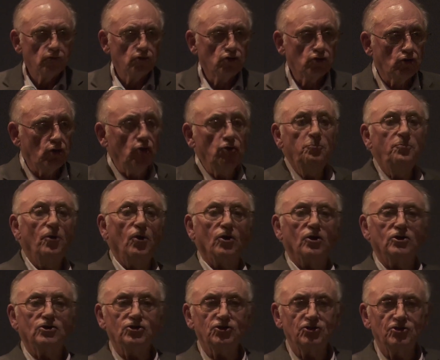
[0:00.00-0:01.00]
2
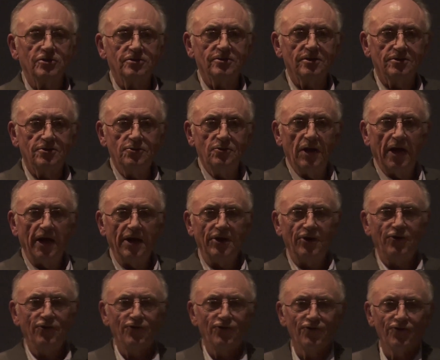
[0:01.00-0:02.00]
books, the 2
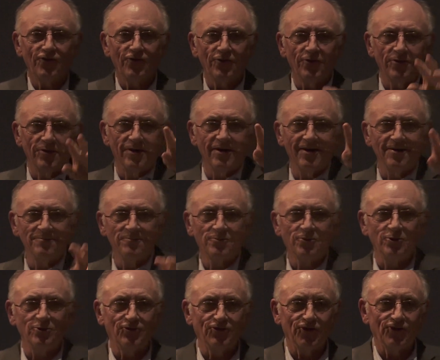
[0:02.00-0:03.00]
ladies,
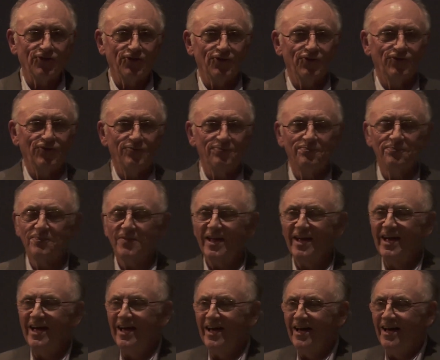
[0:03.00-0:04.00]
2 sisters.
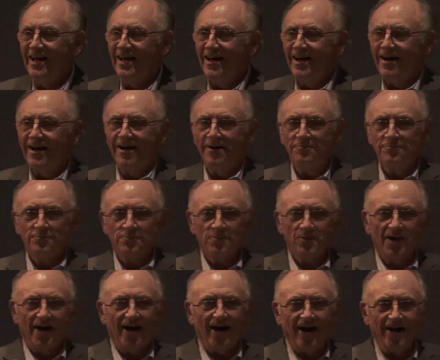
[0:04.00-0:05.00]

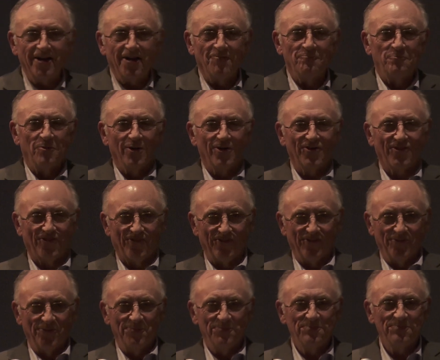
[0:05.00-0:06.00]
I love books
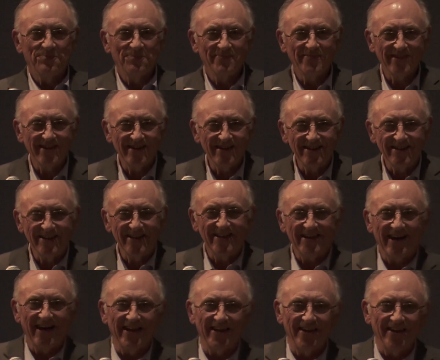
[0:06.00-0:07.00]
too,
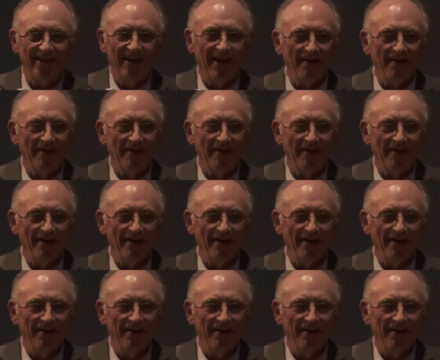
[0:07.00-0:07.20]
and